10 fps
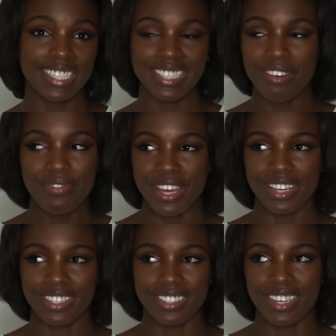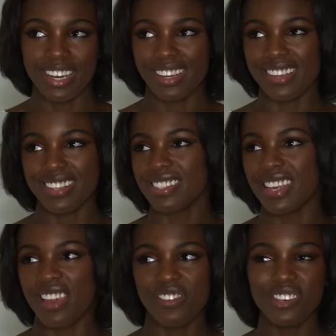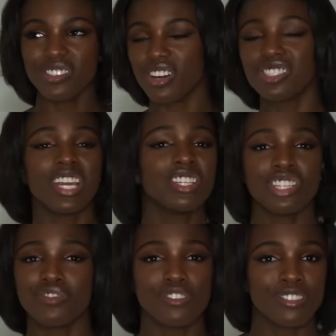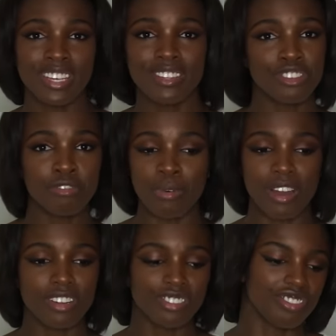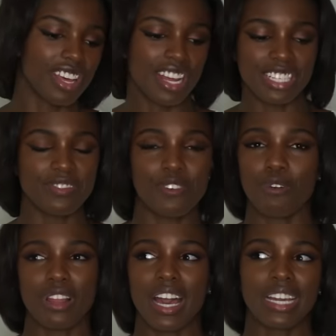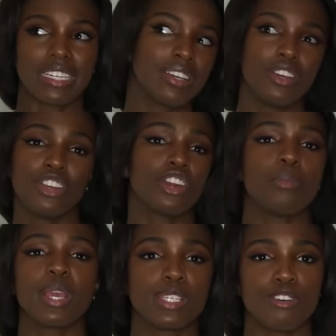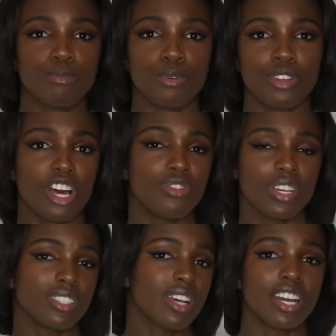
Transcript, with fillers: nothing. Because if you start changing the routine too much, then I just feel like you're gonna make yourself more nervous.